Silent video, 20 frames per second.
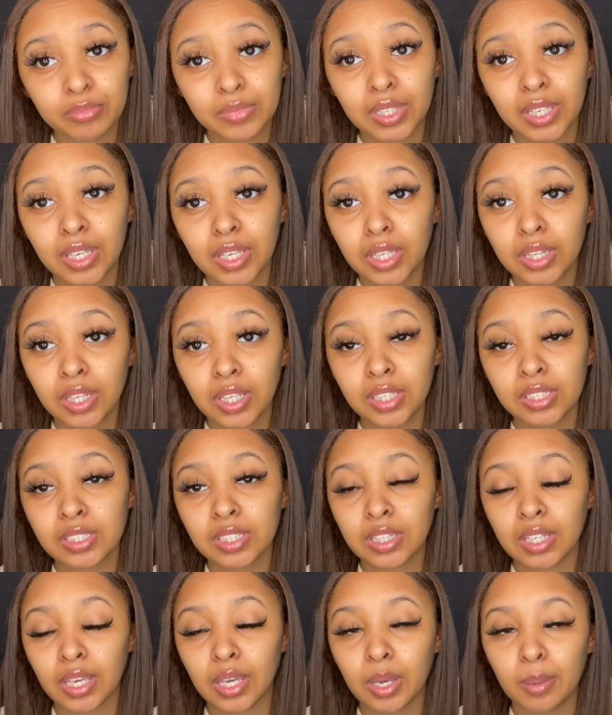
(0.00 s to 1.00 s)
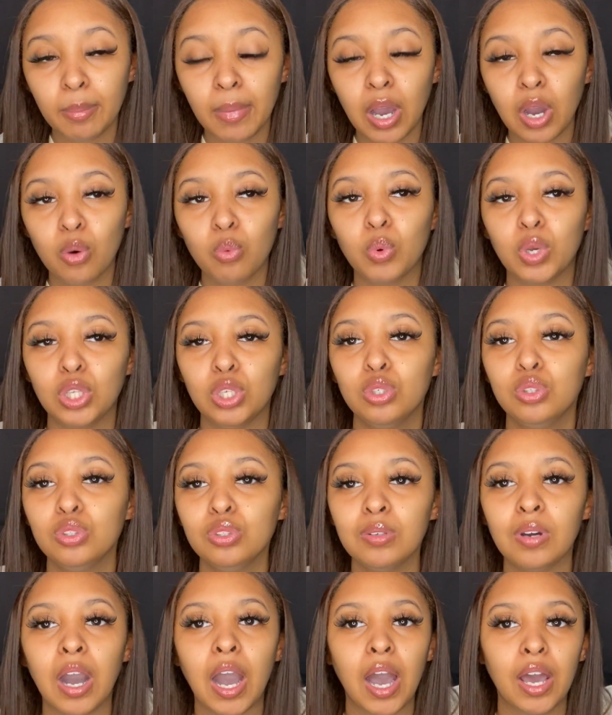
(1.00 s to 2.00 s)
key thing to think about when you
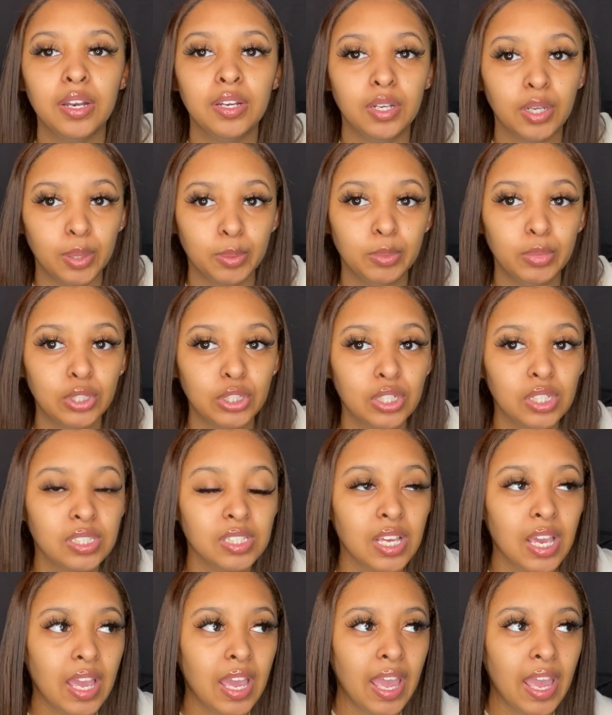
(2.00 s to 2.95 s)
do odd numbers,